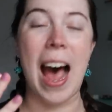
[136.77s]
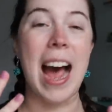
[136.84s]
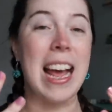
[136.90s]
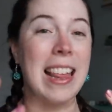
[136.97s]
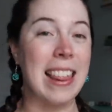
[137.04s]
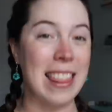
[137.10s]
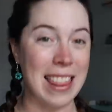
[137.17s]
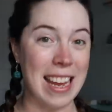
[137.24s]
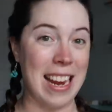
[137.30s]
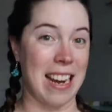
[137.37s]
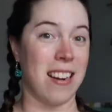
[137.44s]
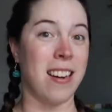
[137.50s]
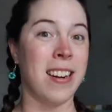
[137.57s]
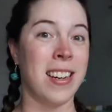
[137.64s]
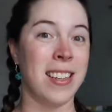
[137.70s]
I
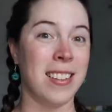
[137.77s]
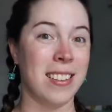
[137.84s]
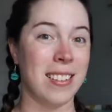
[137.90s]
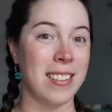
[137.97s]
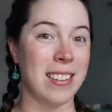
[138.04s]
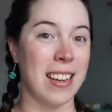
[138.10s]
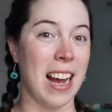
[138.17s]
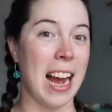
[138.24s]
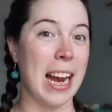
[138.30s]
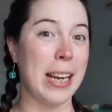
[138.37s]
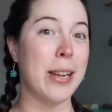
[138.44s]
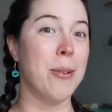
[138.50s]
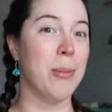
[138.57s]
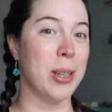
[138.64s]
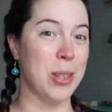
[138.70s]
think I
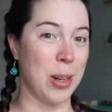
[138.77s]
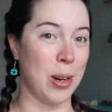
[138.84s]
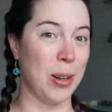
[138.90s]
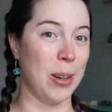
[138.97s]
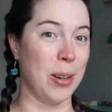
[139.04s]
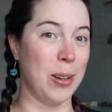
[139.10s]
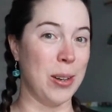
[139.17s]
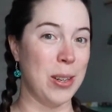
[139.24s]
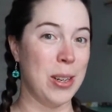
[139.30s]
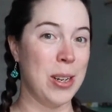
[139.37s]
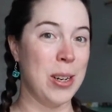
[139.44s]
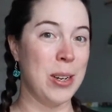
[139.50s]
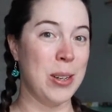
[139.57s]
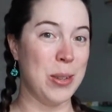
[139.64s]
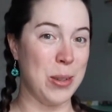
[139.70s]
can return
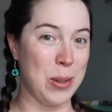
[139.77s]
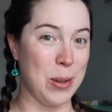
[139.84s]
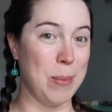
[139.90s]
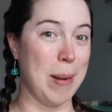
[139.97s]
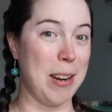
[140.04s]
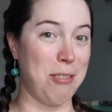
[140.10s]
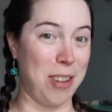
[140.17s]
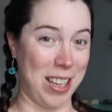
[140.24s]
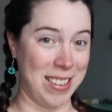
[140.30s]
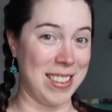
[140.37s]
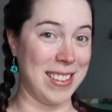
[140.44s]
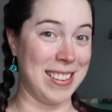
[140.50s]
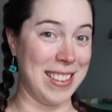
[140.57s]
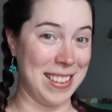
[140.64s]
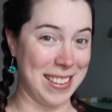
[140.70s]
to my
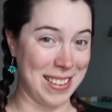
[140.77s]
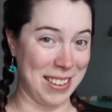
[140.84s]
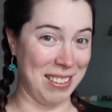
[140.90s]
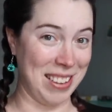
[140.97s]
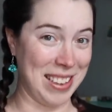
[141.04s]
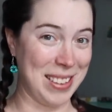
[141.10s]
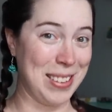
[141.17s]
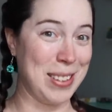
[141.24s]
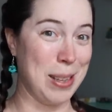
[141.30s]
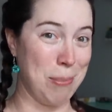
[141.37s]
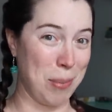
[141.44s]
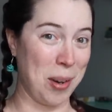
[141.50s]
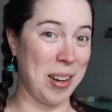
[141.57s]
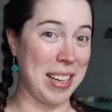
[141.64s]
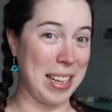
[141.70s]
fantasy series, The
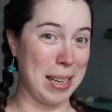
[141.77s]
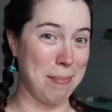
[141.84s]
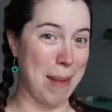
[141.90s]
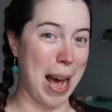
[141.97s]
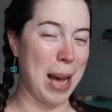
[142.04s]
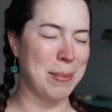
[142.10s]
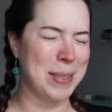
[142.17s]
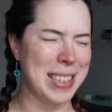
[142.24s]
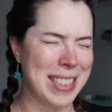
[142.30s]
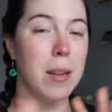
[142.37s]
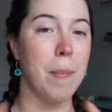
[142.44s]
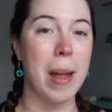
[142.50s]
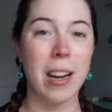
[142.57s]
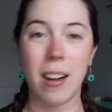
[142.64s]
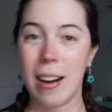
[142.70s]
Meridian Maps.
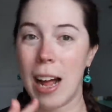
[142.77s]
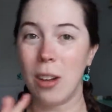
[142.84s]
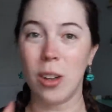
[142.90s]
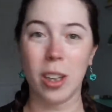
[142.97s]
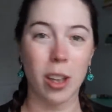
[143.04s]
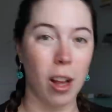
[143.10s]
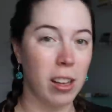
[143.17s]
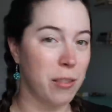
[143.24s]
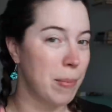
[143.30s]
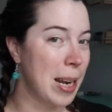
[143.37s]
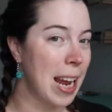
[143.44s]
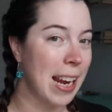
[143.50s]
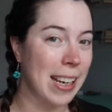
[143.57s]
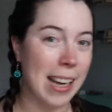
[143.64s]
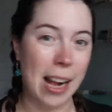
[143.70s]
Depending on how long y'all have been
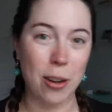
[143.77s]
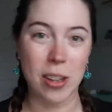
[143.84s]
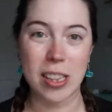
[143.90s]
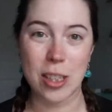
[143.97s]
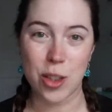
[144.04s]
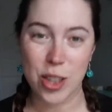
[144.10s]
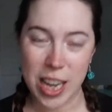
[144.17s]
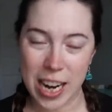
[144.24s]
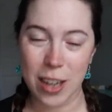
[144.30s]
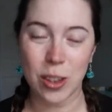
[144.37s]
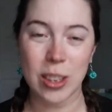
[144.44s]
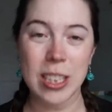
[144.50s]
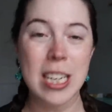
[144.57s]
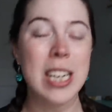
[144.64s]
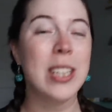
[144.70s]
hanging out on this
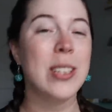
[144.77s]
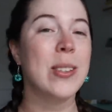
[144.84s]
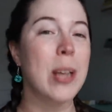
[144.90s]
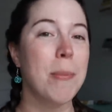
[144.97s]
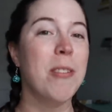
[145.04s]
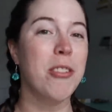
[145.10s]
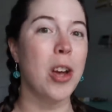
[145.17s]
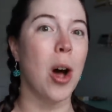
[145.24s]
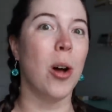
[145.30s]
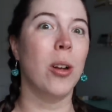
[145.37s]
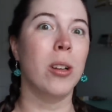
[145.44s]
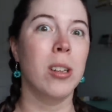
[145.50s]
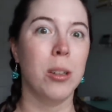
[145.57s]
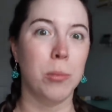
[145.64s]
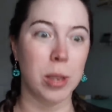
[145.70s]
channel, some of
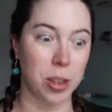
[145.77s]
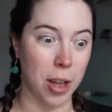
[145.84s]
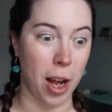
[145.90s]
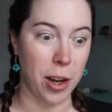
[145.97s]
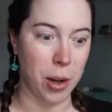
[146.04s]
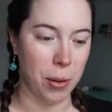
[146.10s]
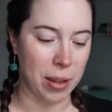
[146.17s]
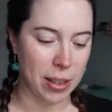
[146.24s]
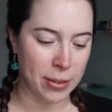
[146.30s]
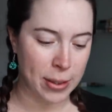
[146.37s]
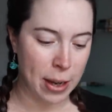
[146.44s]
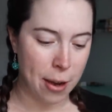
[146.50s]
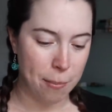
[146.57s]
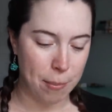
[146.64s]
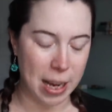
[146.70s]
y'all will not know
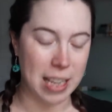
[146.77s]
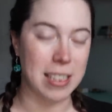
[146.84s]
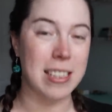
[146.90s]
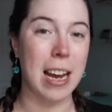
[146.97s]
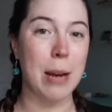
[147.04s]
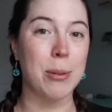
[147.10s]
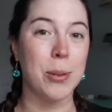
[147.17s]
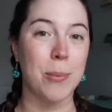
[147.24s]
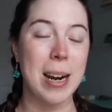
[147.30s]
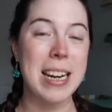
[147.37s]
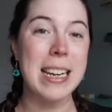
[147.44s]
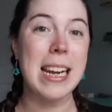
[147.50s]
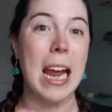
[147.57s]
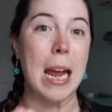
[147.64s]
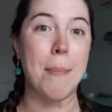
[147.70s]
this, but I was
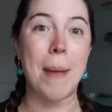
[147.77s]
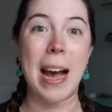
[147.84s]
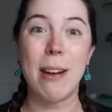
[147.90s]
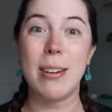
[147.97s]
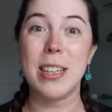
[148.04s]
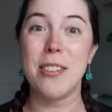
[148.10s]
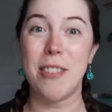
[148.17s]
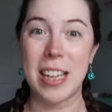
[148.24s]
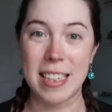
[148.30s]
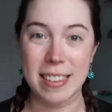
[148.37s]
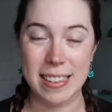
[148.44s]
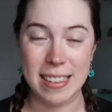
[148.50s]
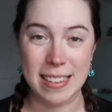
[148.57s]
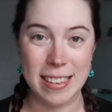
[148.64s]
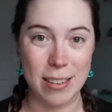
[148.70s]
writing a pirate
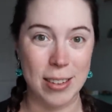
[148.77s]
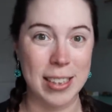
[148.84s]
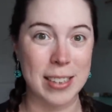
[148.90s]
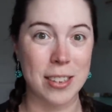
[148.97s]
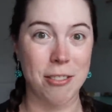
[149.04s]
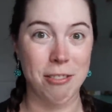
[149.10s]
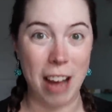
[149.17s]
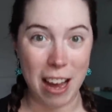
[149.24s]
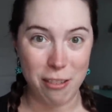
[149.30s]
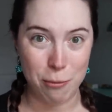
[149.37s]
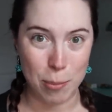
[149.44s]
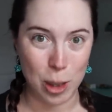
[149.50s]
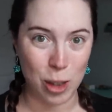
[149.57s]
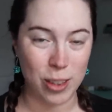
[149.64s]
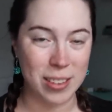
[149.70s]
fantasy series, five
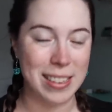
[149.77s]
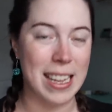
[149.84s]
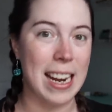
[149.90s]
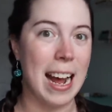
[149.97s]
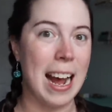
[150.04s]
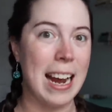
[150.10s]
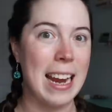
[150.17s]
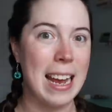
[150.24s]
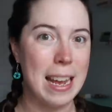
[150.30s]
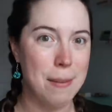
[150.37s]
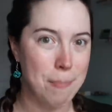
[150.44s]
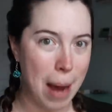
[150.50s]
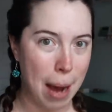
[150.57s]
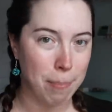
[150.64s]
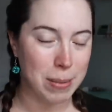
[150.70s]
books that I
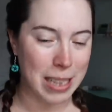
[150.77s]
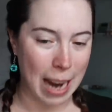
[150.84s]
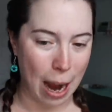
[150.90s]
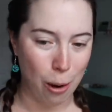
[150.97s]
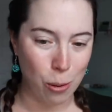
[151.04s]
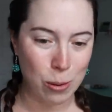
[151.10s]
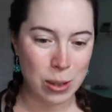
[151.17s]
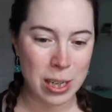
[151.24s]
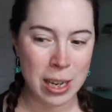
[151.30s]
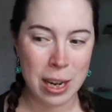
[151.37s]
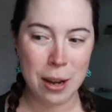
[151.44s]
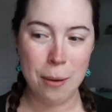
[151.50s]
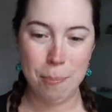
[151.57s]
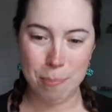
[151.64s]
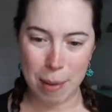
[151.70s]
had mapped out,
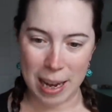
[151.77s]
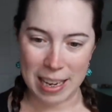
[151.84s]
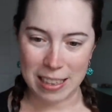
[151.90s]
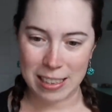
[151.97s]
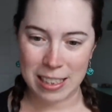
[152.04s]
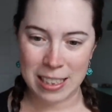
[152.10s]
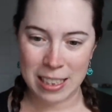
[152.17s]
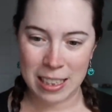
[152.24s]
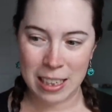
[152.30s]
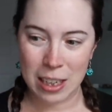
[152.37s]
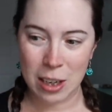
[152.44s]
but